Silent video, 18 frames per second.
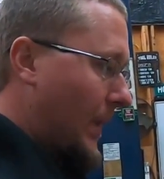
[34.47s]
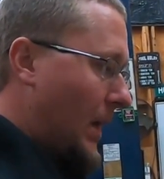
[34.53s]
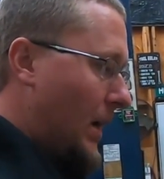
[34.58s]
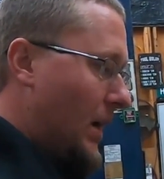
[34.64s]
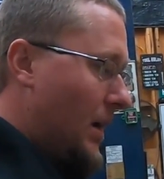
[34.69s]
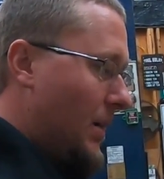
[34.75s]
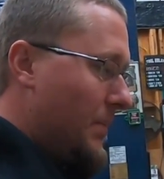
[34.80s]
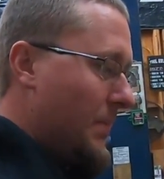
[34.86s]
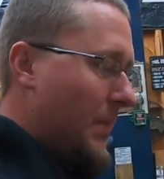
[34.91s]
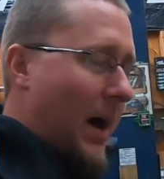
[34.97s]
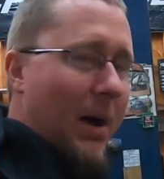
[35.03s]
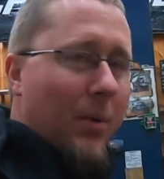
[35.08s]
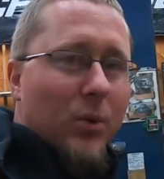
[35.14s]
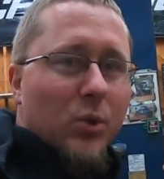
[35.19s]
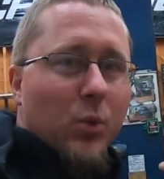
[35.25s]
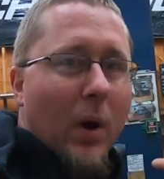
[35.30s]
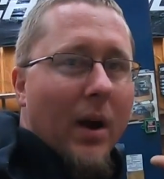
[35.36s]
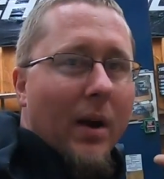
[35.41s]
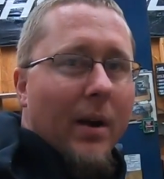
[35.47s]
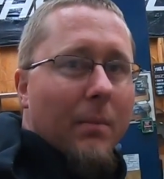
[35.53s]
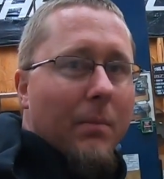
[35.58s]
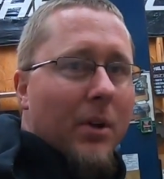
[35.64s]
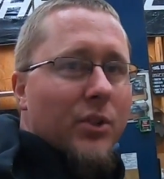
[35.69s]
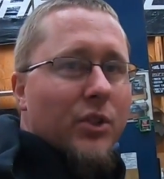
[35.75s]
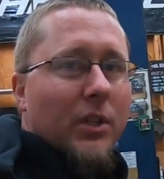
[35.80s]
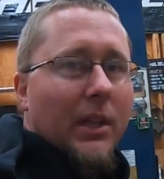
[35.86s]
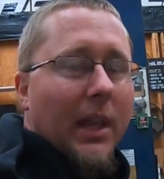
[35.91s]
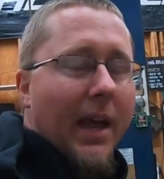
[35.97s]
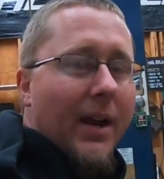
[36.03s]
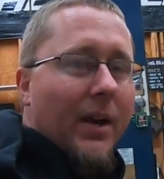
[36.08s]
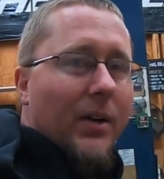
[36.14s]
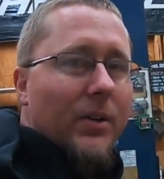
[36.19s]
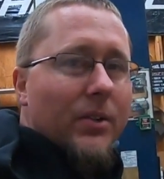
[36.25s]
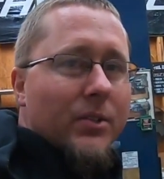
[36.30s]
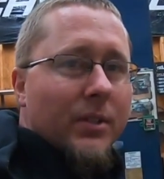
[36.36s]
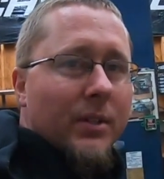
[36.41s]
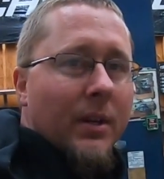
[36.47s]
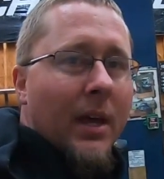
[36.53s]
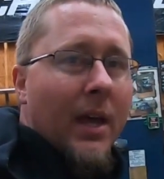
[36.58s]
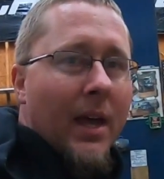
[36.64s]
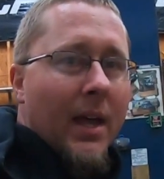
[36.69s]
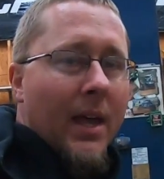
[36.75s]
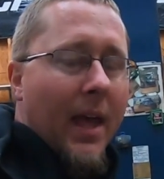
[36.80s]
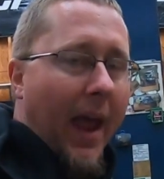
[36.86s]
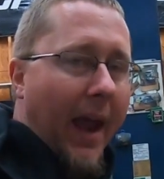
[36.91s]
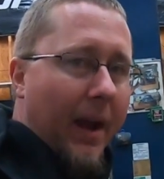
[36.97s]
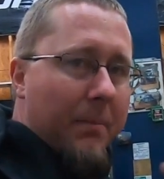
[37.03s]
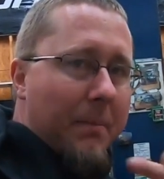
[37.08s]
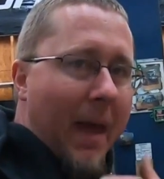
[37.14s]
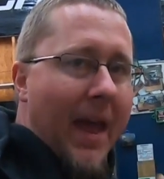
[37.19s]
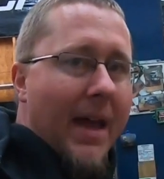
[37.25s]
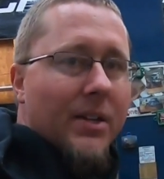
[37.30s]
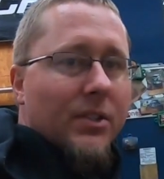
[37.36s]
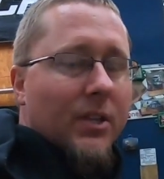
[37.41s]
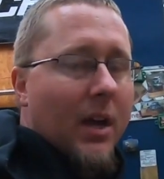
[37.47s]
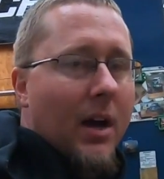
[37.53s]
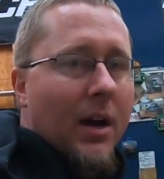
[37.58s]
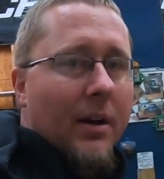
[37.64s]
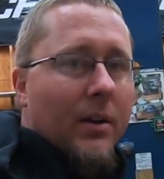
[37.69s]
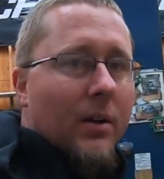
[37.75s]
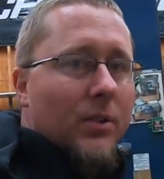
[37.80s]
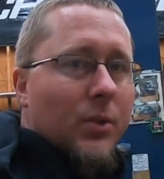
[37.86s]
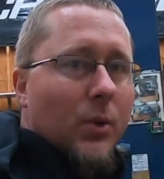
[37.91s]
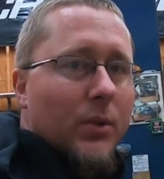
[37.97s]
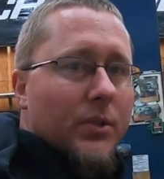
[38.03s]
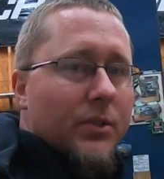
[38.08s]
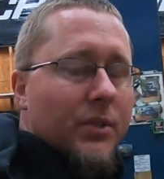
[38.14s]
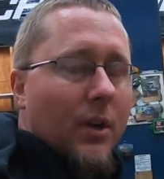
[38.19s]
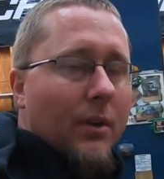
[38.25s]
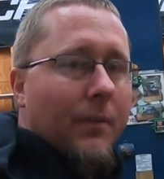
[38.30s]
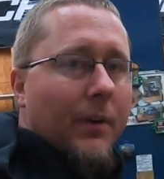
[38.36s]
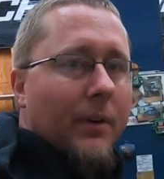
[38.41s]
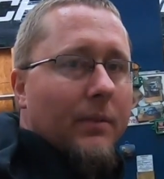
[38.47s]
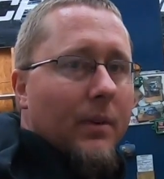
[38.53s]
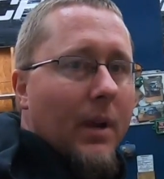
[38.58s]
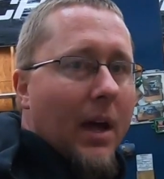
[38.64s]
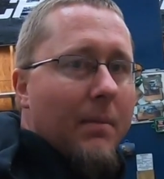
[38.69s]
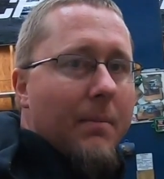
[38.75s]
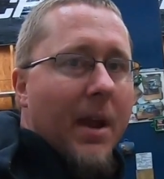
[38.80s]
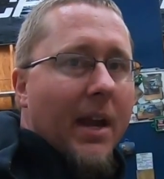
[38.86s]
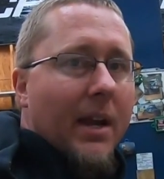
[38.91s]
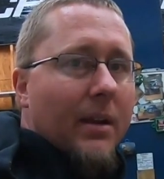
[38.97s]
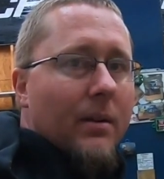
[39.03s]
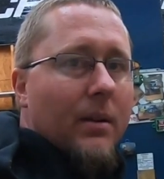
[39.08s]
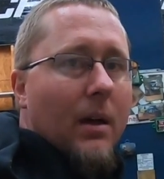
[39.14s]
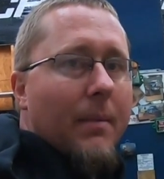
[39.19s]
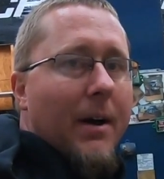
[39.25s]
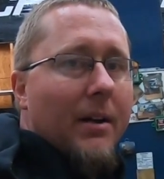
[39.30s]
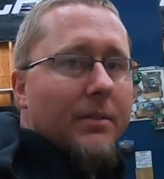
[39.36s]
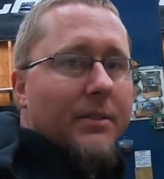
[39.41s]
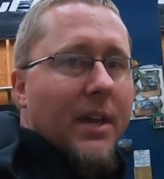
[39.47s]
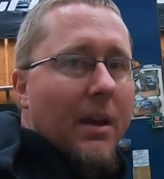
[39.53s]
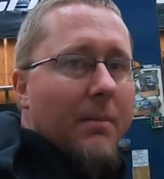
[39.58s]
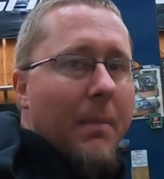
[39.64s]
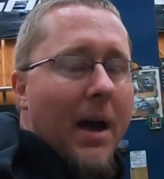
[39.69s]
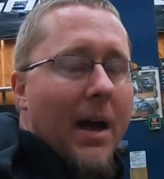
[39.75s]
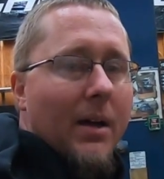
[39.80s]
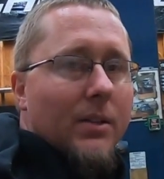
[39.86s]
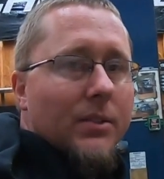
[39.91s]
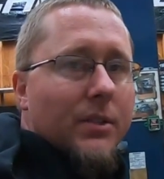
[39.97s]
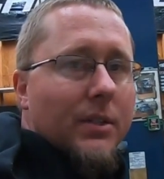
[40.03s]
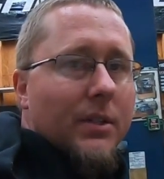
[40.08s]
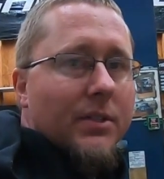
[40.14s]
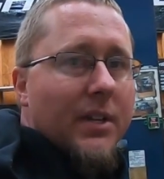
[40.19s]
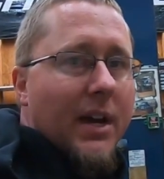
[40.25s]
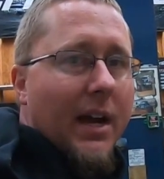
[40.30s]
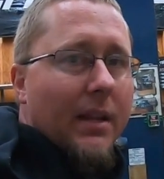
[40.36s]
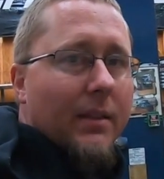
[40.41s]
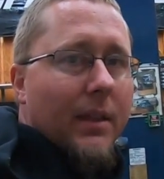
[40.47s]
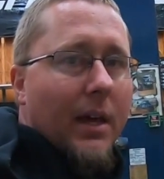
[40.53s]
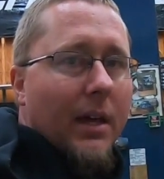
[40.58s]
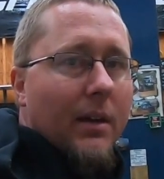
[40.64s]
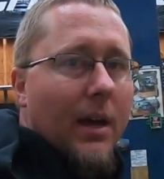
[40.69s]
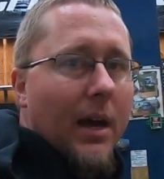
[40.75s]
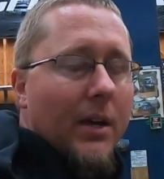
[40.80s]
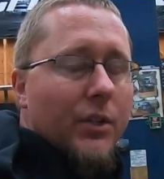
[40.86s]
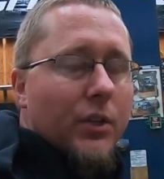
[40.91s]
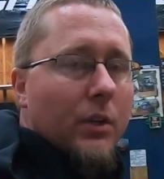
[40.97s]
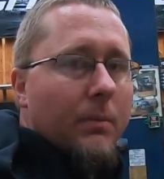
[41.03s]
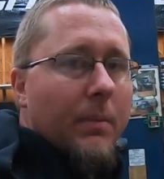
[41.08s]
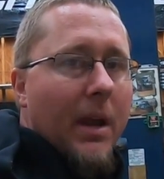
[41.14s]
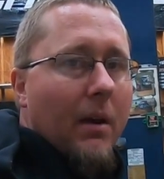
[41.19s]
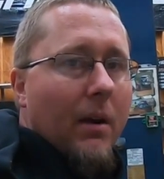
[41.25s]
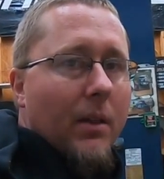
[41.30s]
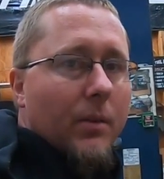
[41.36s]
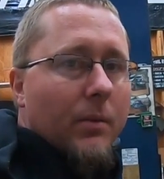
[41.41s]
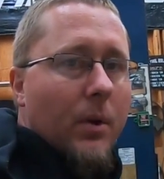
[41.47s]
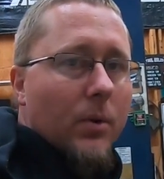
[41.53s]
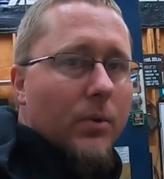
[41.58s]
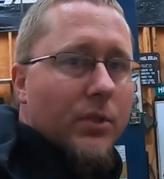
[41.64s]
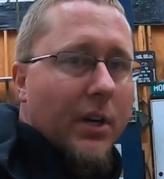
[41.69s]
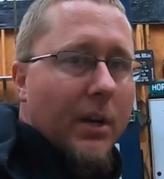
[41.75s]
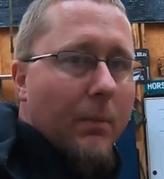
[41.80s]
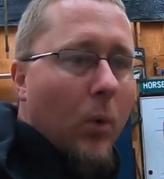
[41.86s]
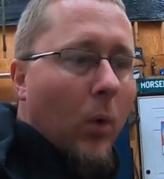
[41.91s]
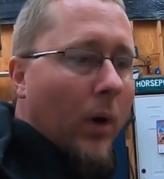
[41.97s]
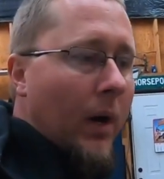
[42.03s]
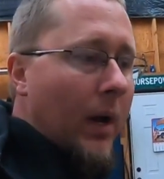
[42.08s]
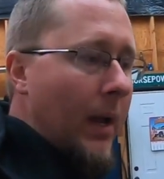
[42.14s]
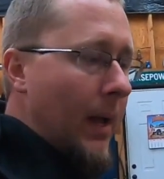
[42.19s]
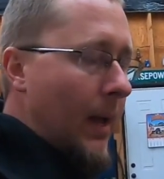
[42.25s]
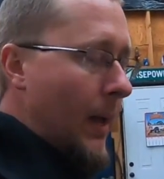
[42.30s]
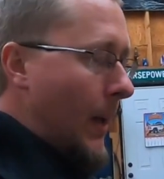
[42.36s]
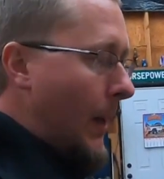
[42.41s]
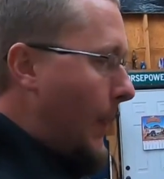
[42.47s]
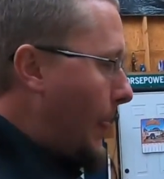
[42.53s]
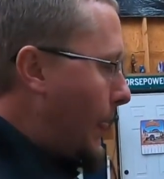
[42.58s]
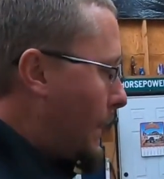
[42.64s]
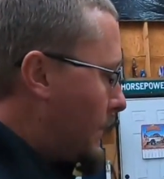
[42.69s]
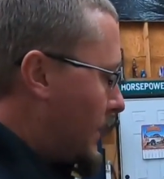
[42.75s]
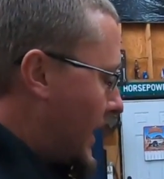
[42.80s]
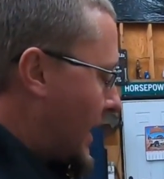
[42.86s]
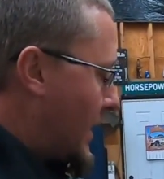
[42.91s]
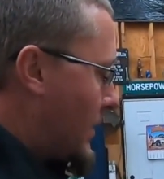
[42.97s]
I was wearing a bunch of layers and had a mask on and all sorts of stuff, and I made it about 10 miles and decided that I shouldn't be out on the roads anymore. But